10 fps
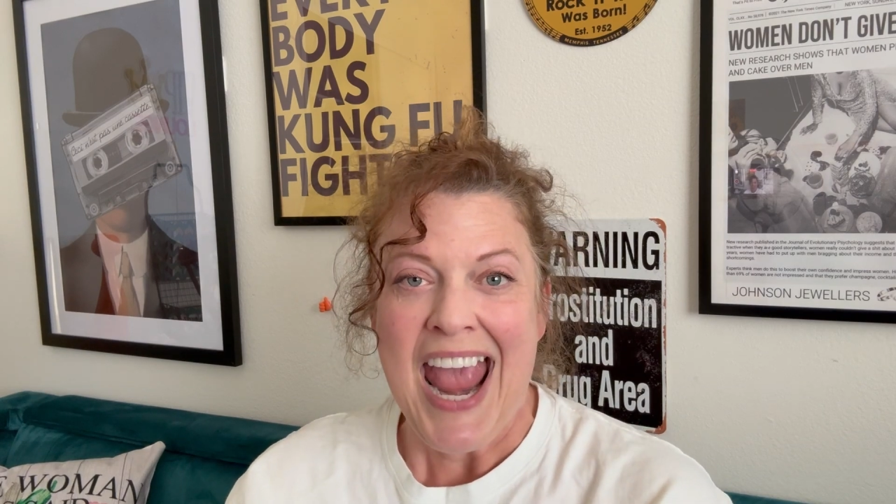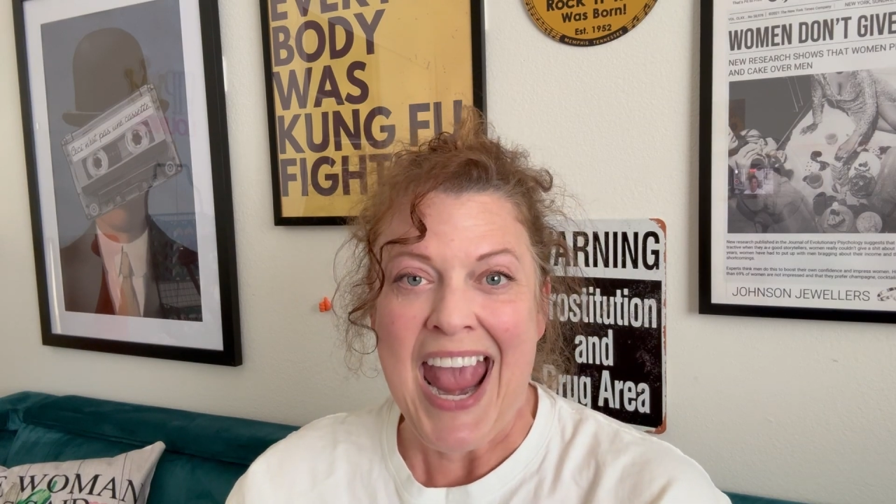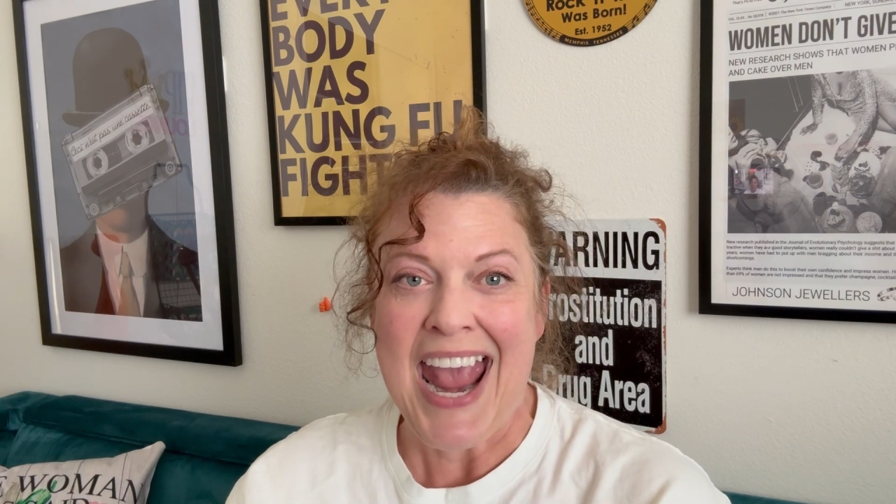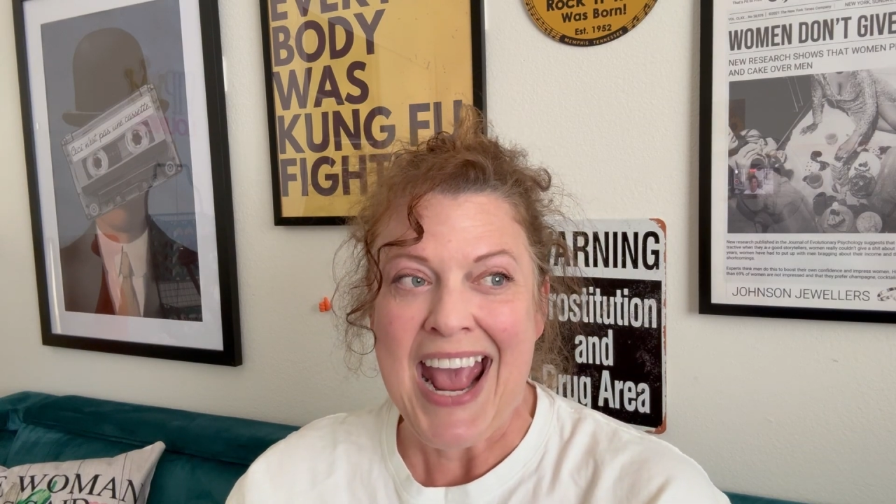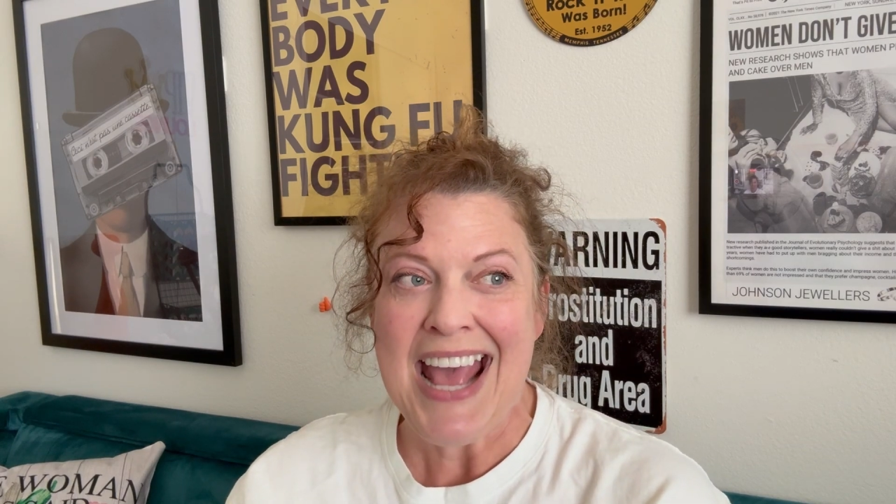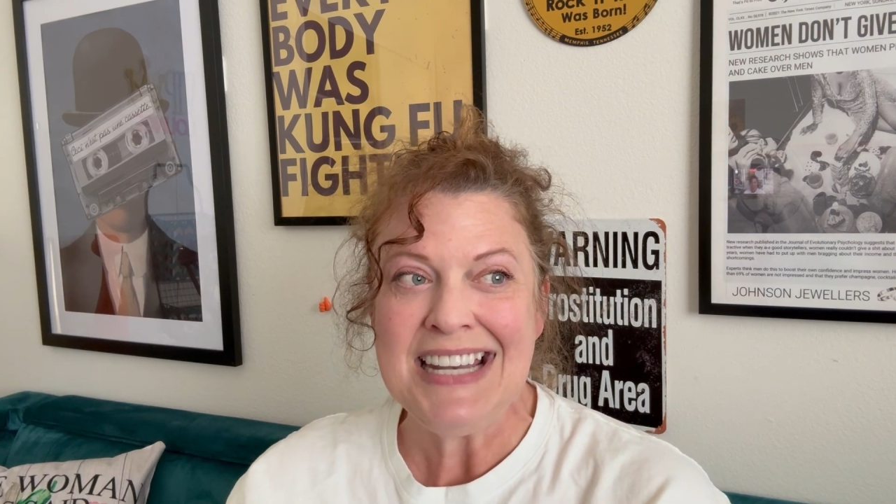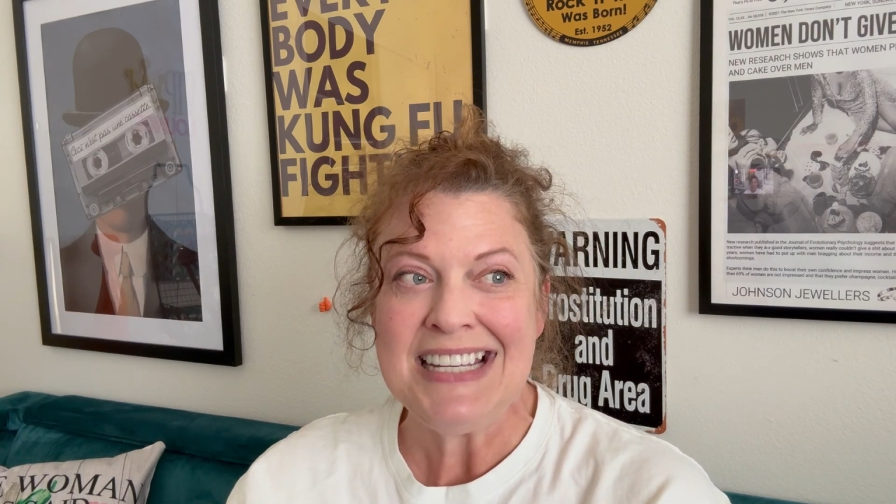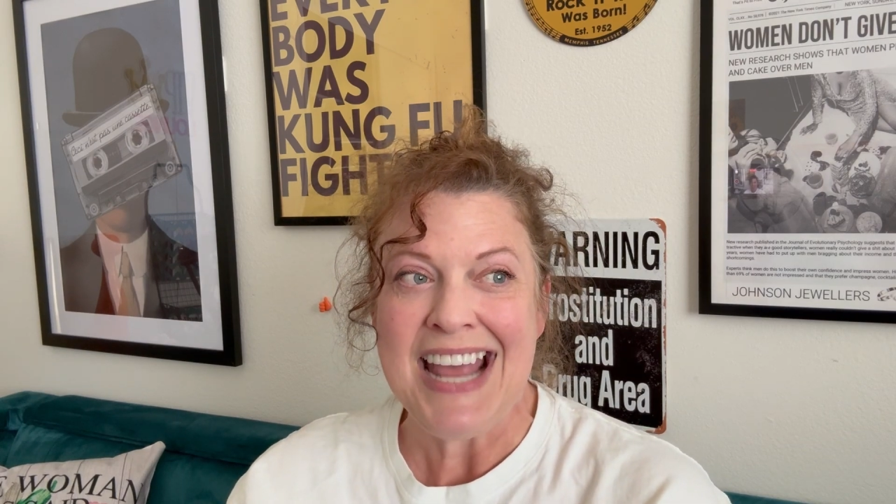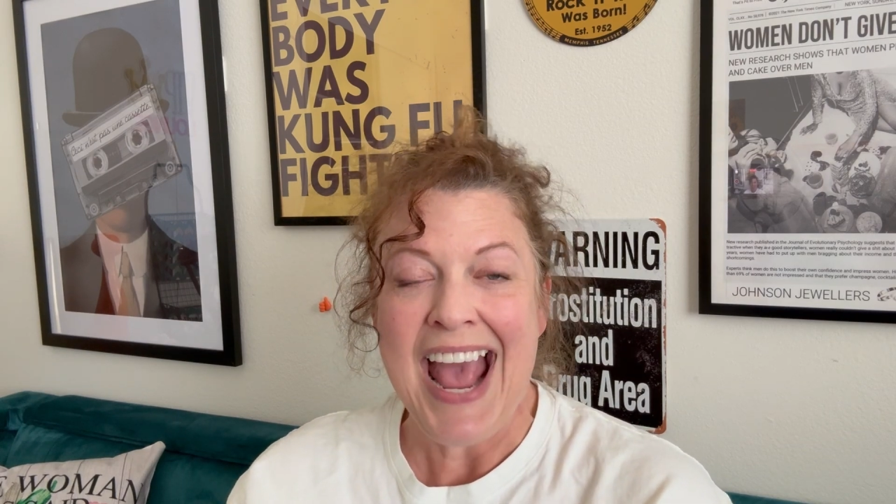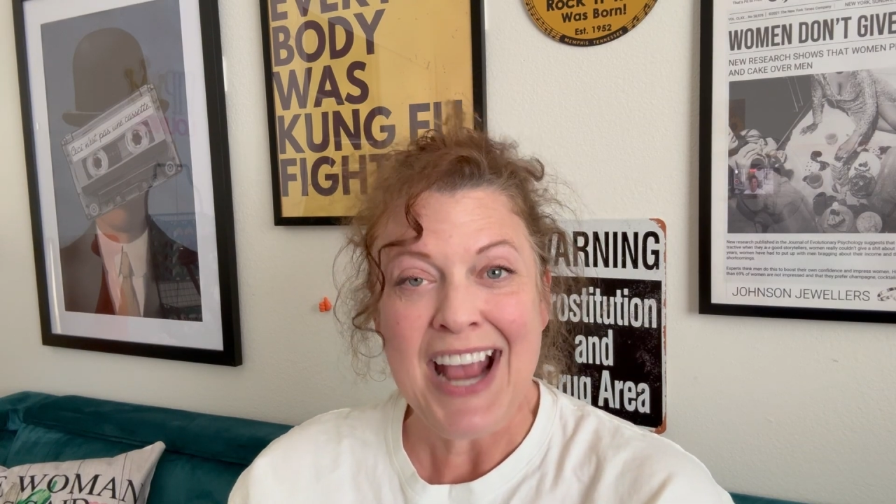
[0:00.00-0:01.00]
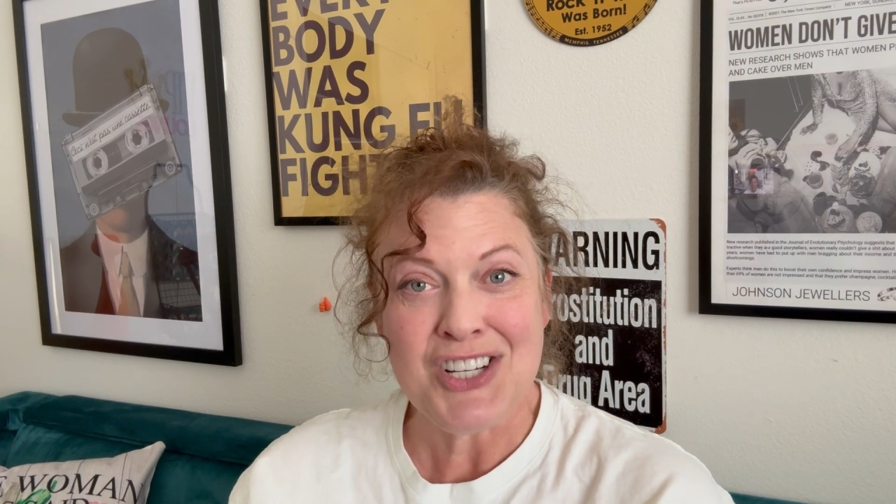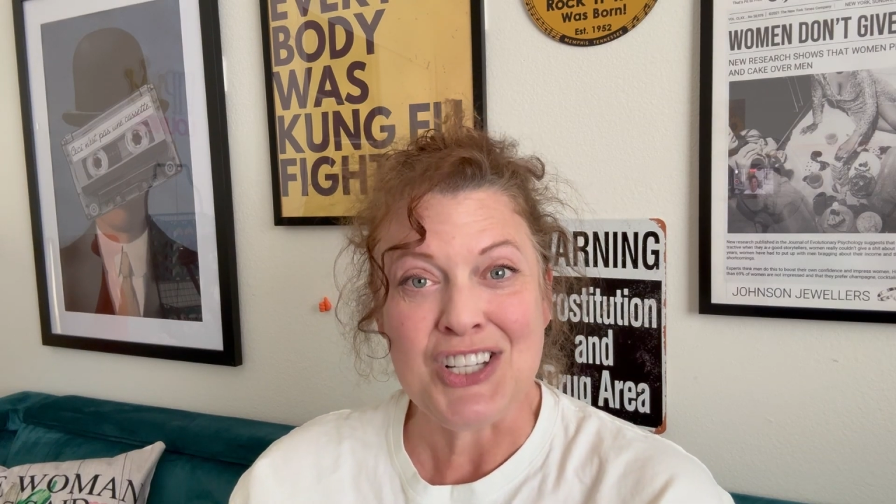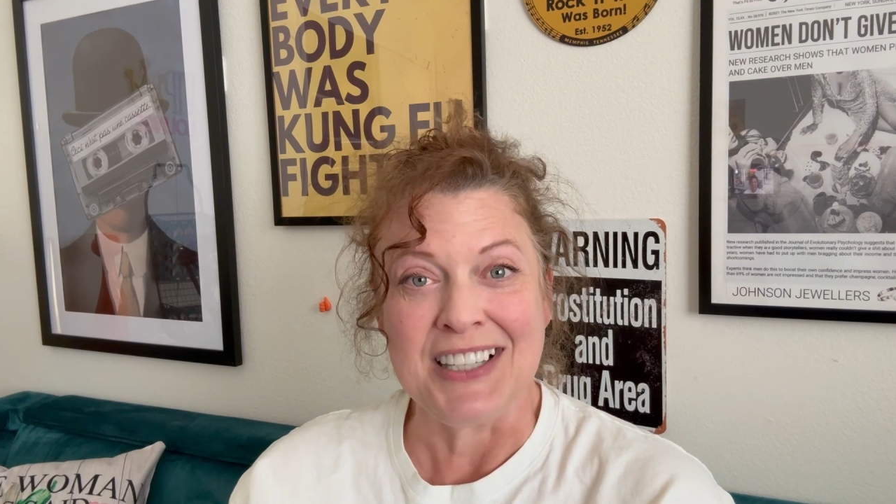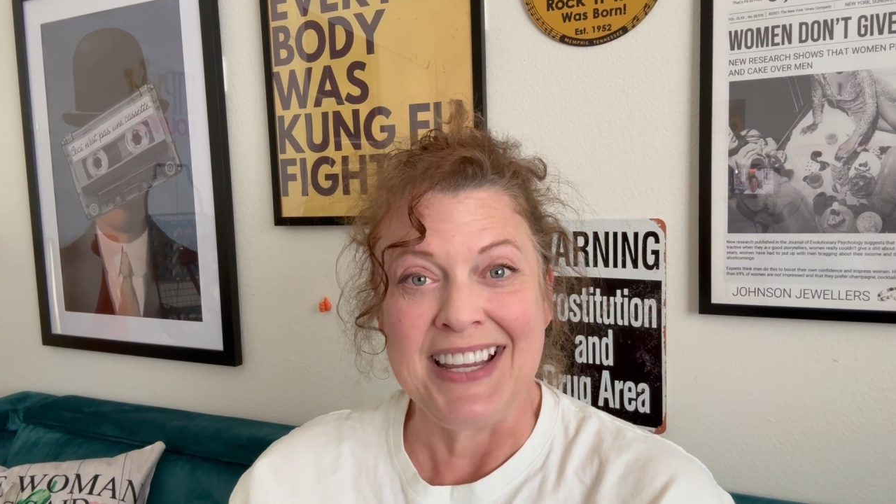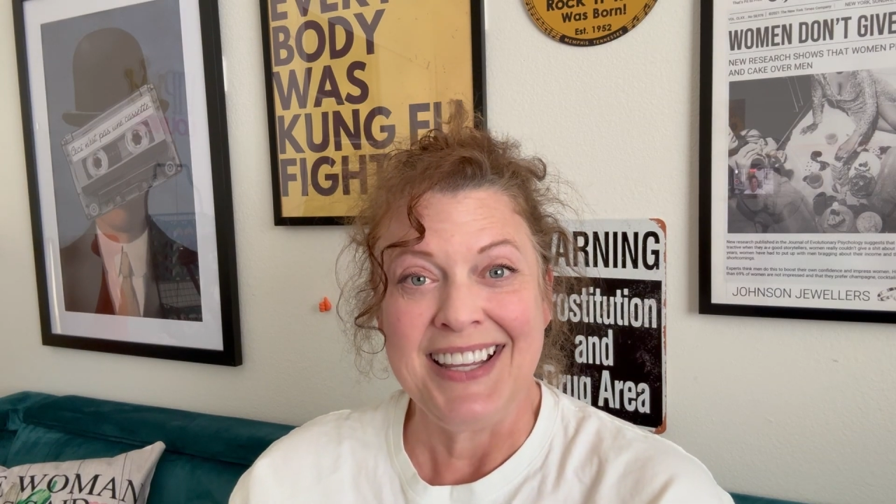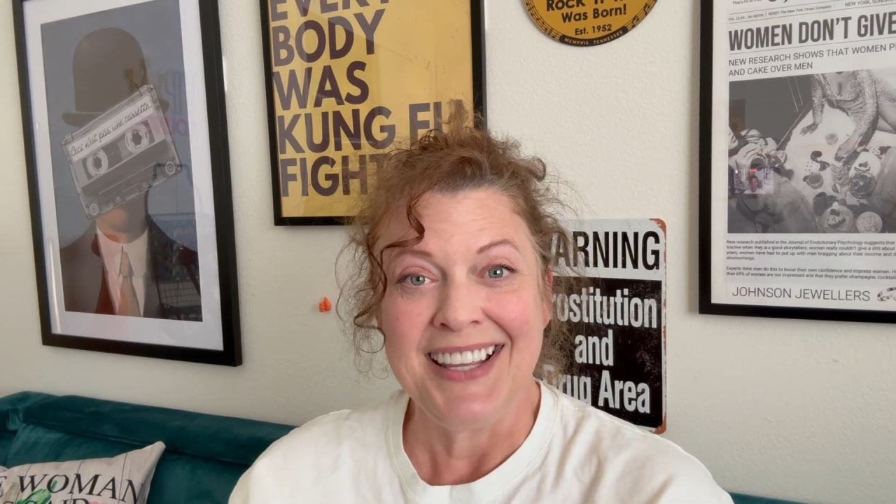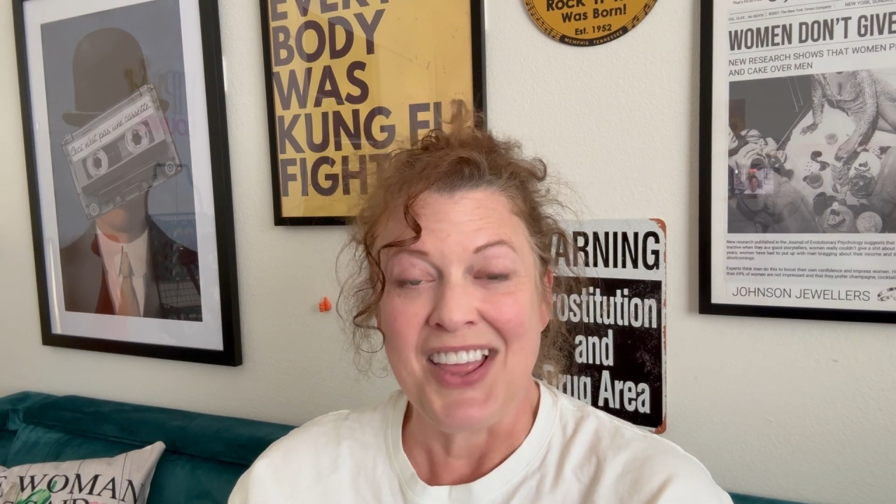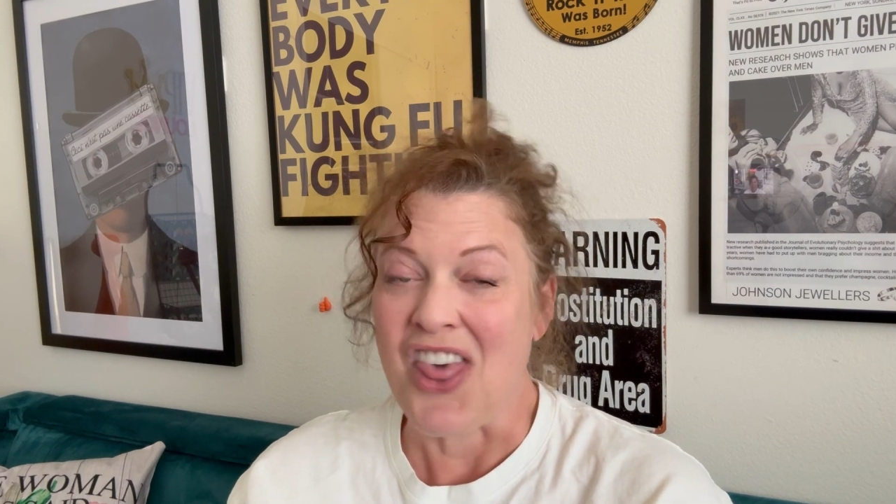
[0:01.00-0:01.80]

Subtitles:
And actually,